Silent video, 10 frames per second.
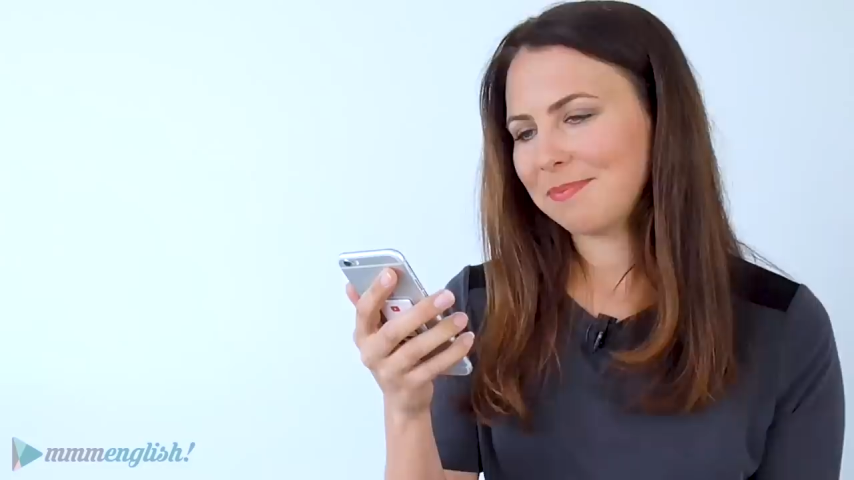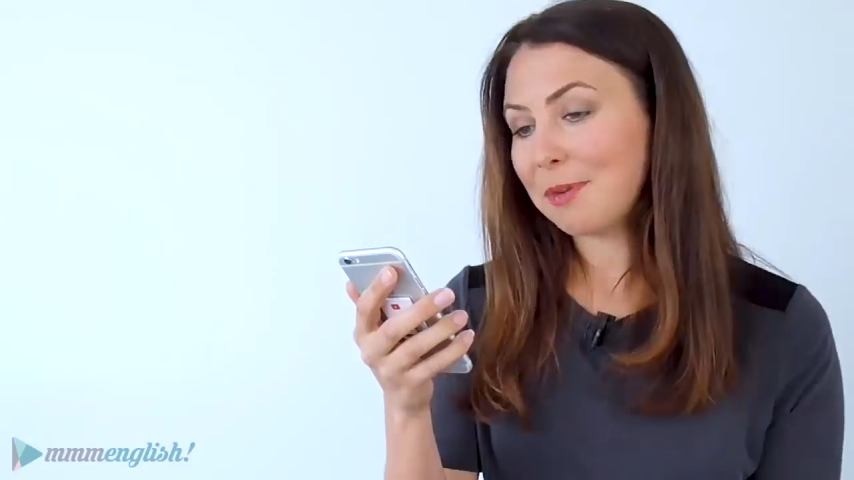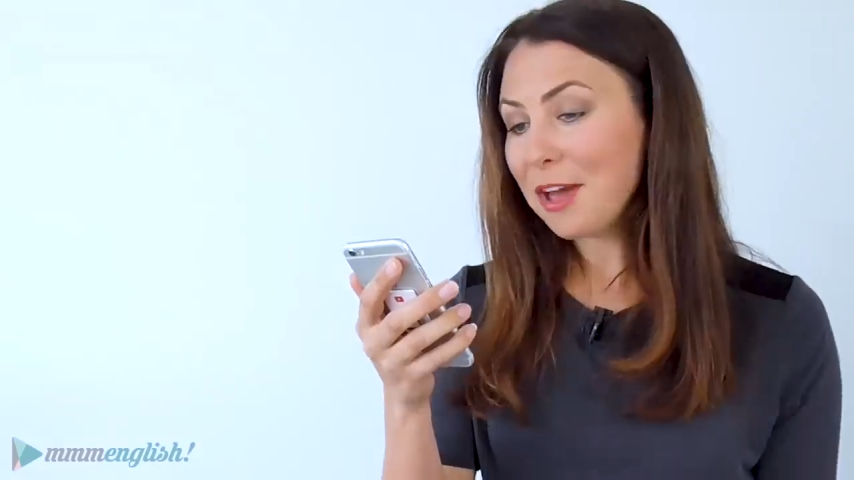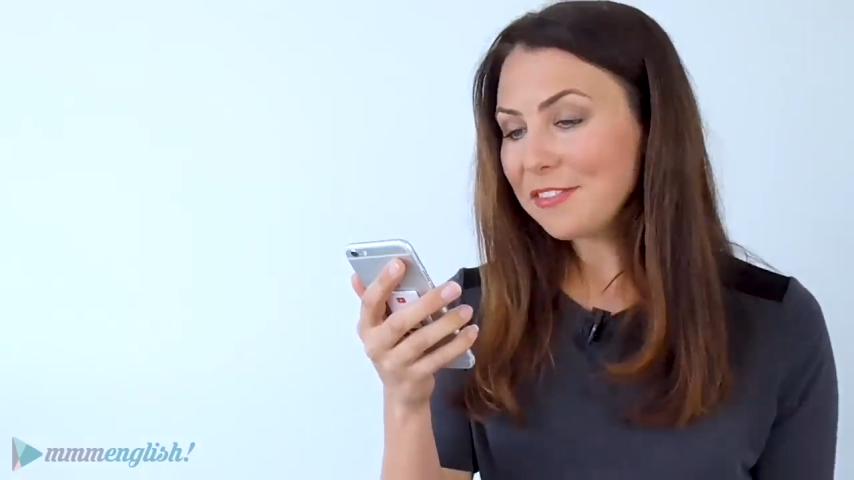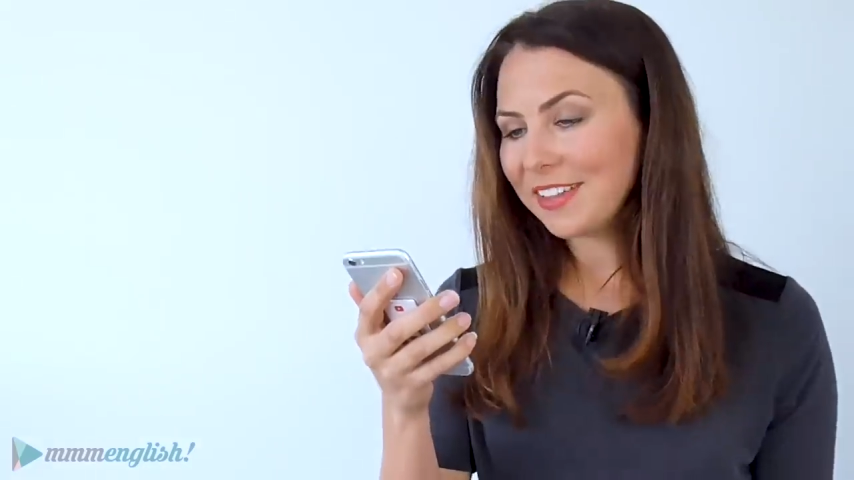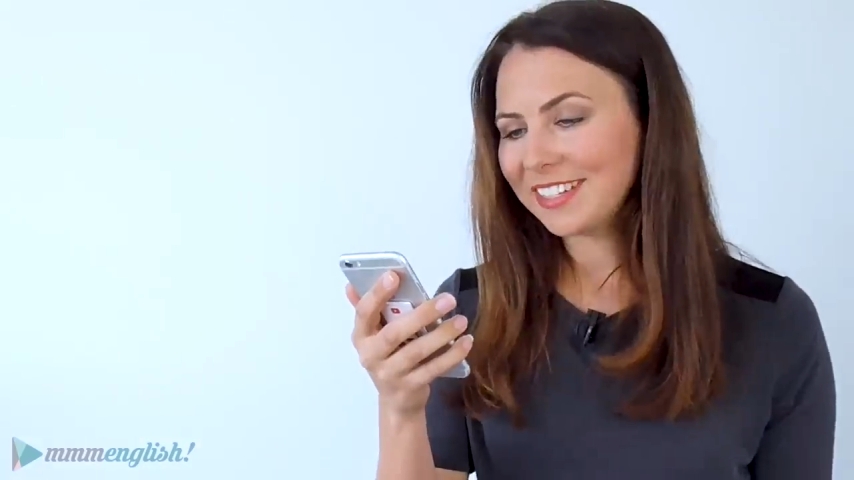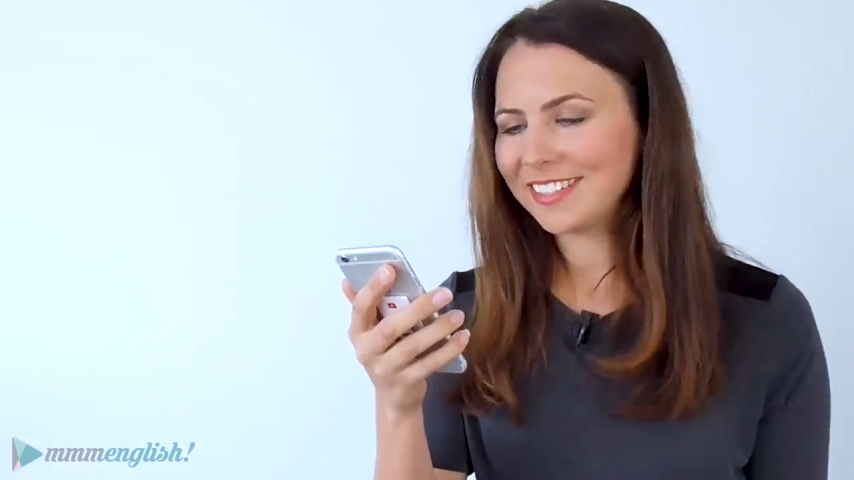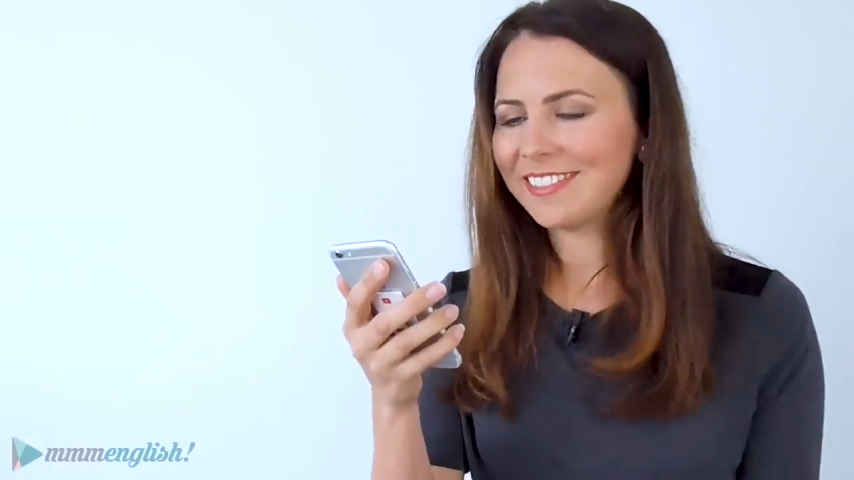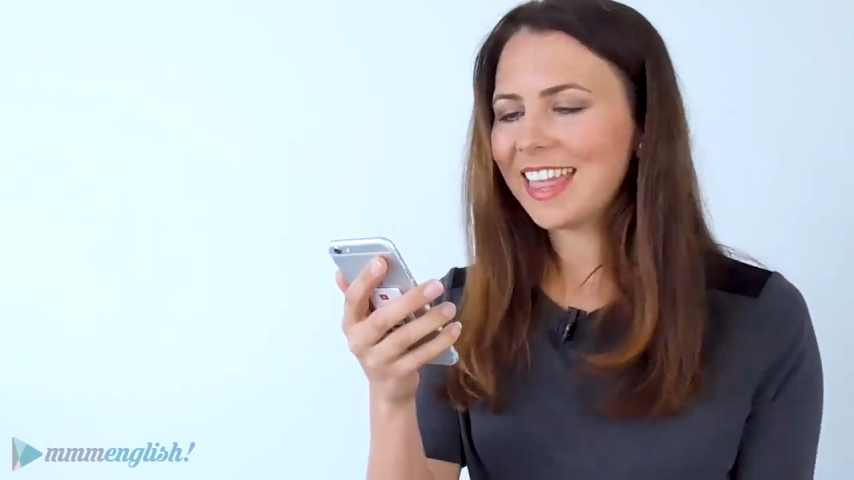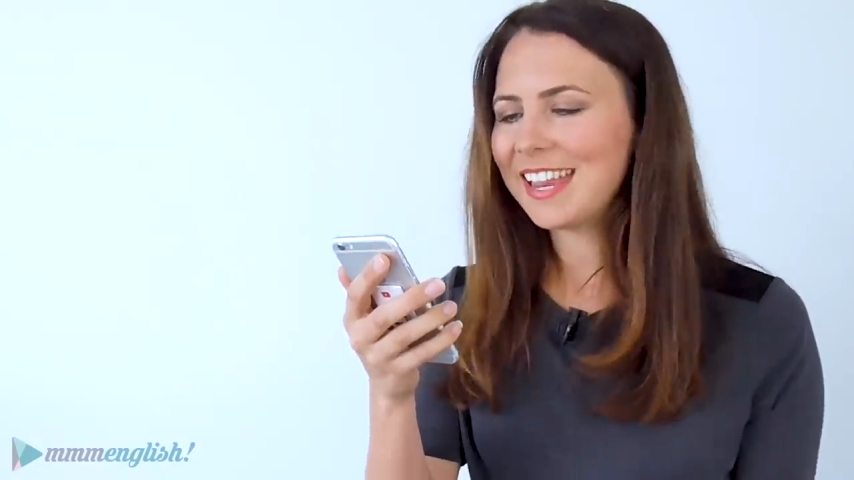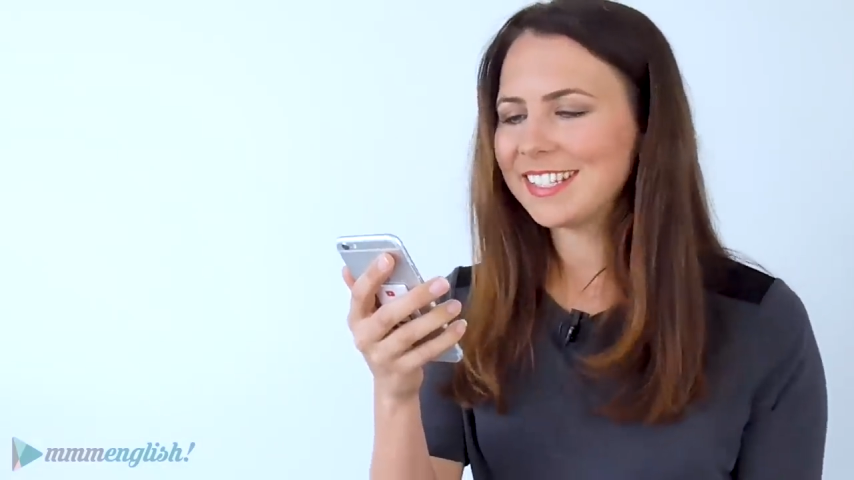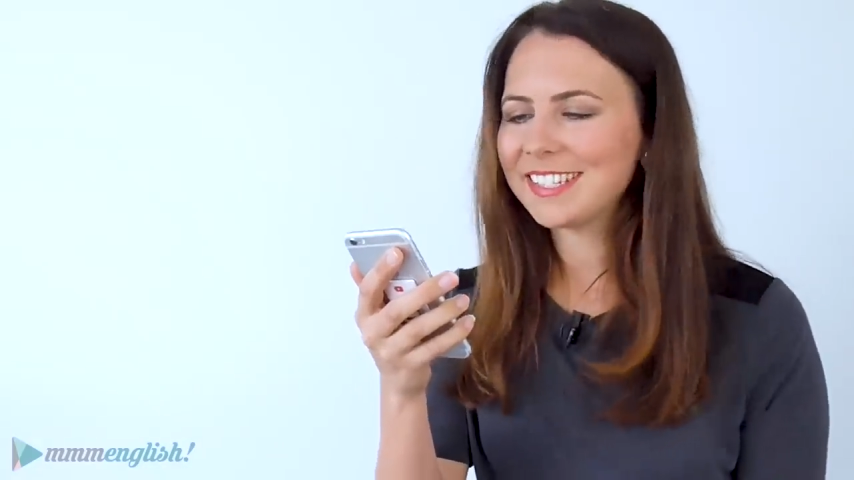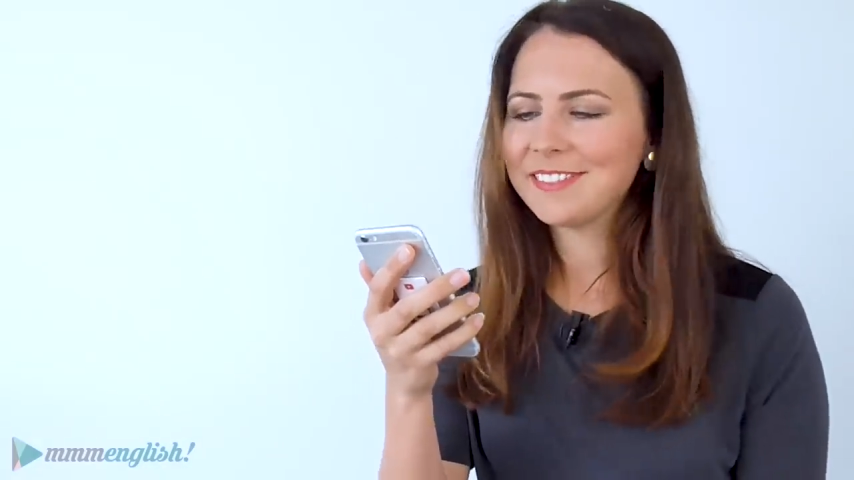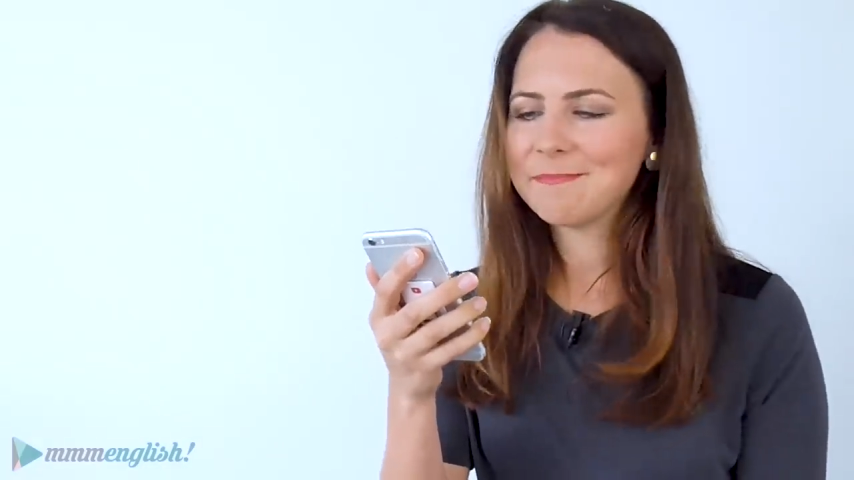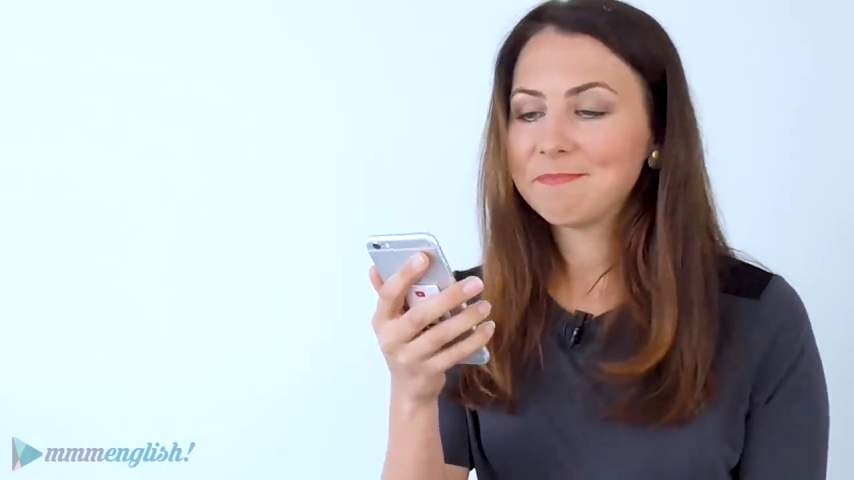Perfect. Thanks.